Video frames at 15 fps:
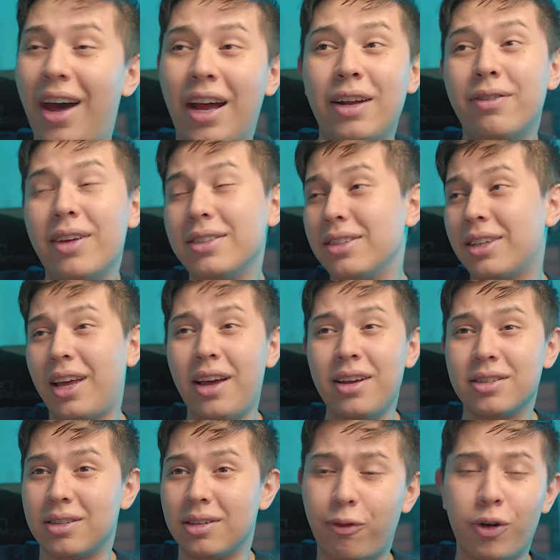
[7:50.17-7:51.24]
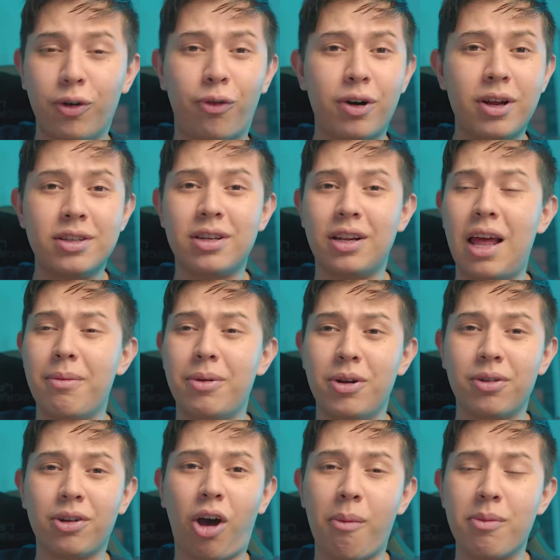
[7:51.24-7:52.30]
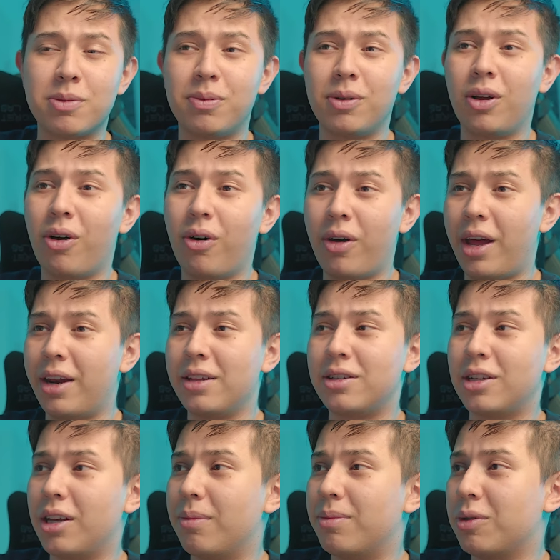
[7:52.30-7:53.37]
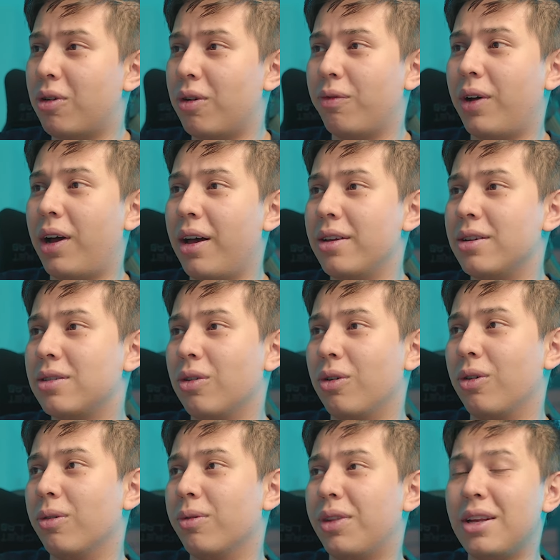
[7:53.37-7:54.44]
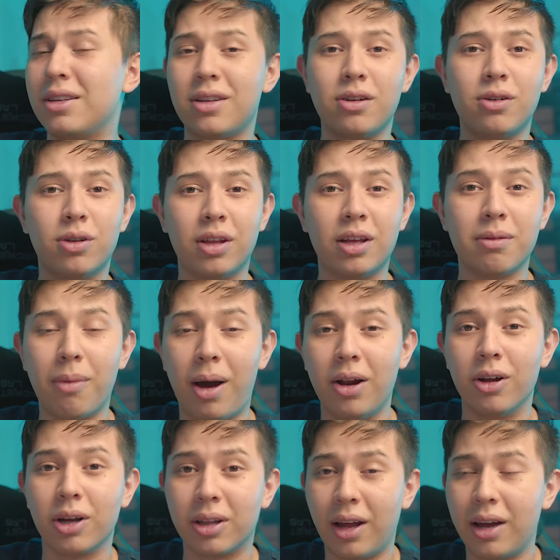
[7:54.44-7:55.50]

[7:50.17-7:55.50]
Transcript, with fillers: And if that's the case, feel free to let me know in the comments below any tips or advice or things that you think might look